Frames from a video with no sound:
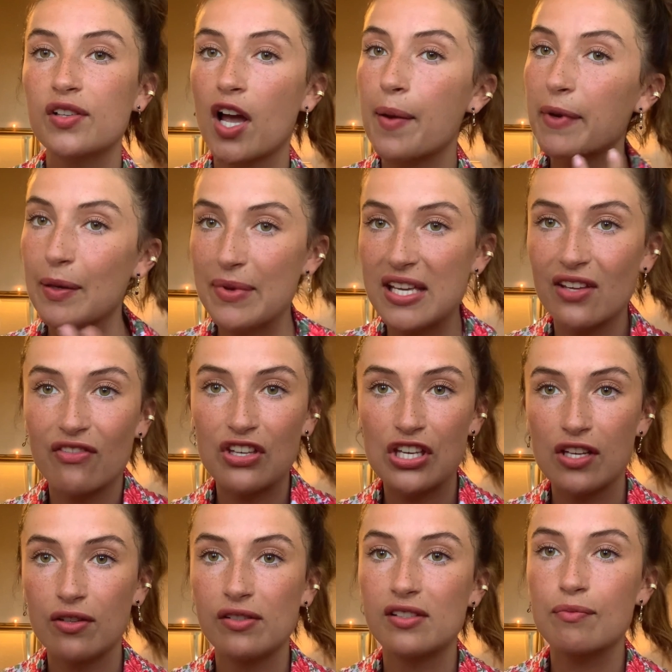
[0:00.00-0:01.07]
I'm going to be giving
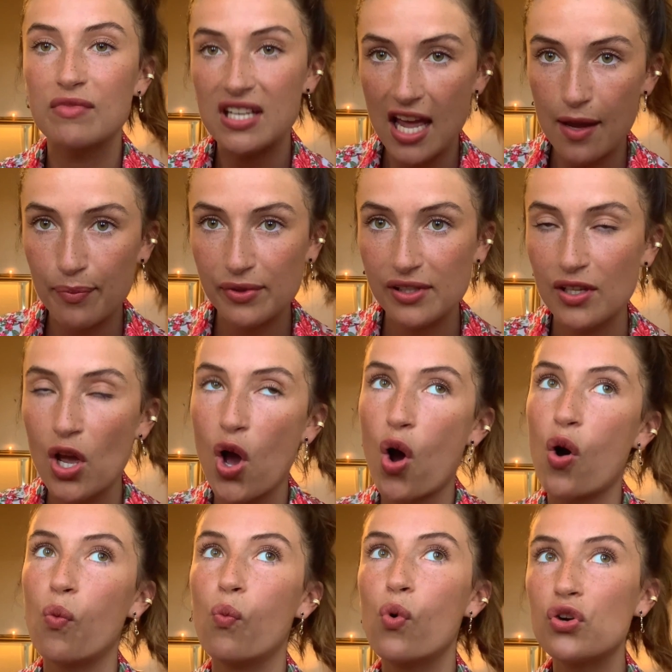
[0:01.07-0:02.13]
you some tips
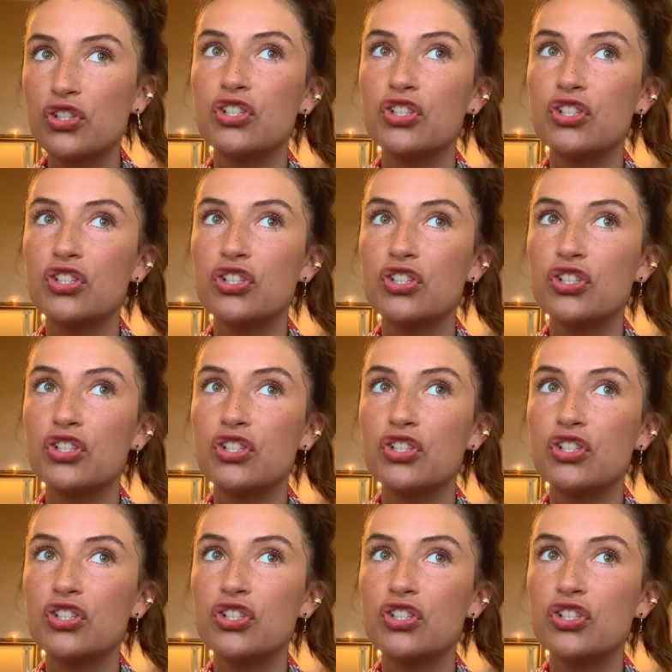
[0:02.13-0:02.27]
on what